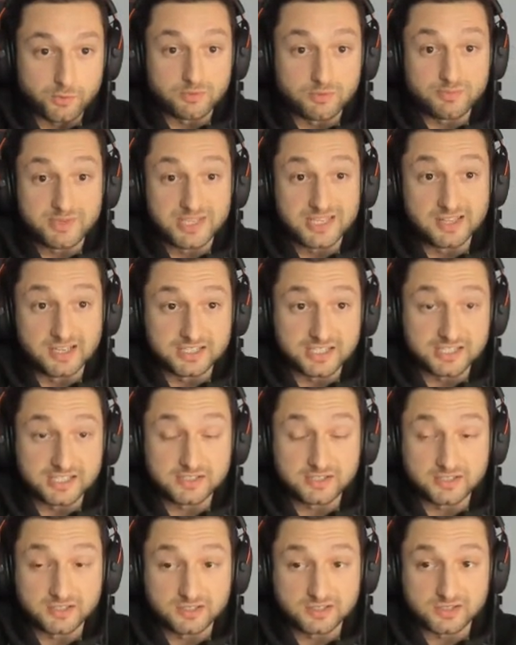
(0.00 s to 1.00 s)
would be lucky
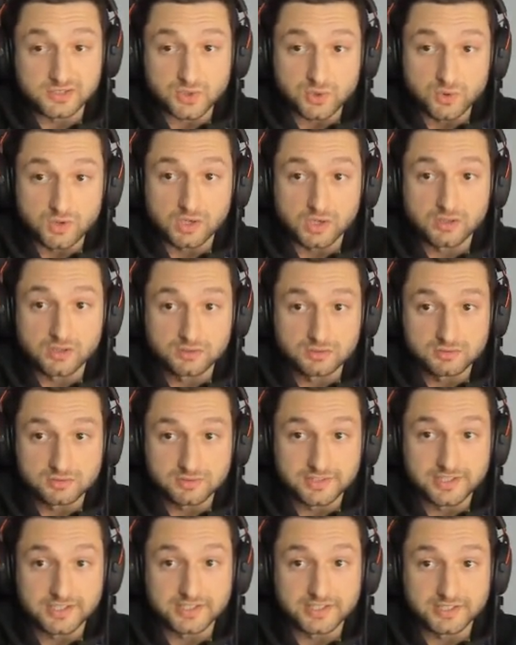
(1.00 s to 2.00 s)
to score
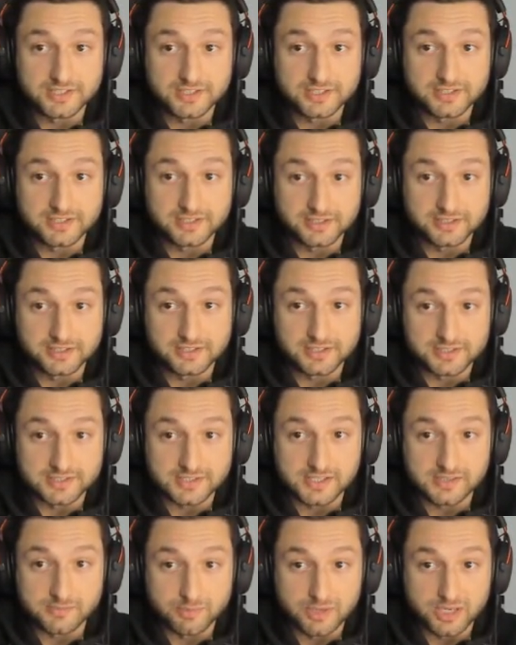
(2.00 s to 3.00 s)
at
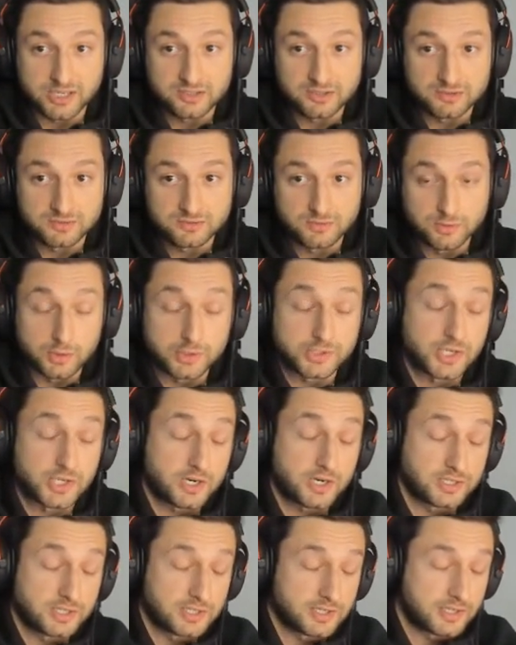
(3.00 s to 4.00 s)

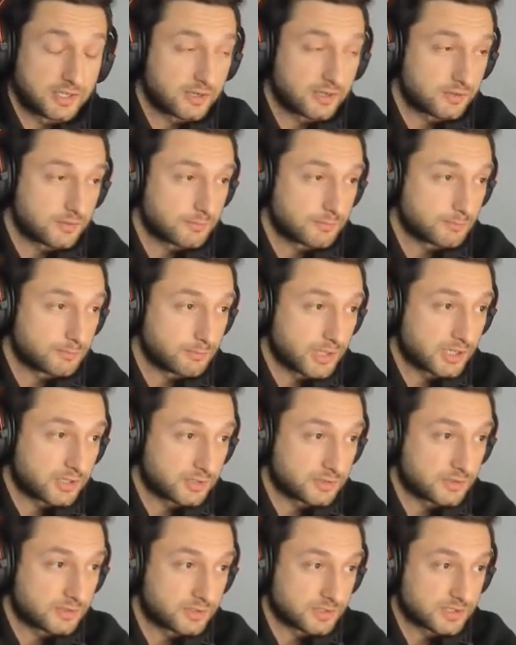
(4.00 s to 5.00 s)
the Diego
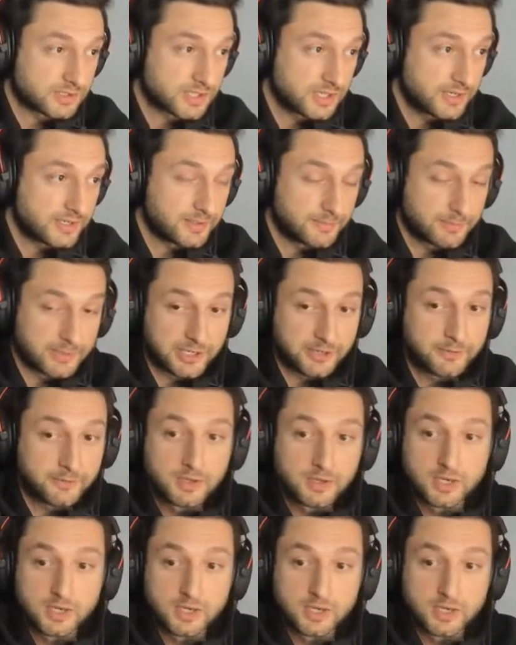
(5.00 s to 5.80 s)
Maradona Stadium now.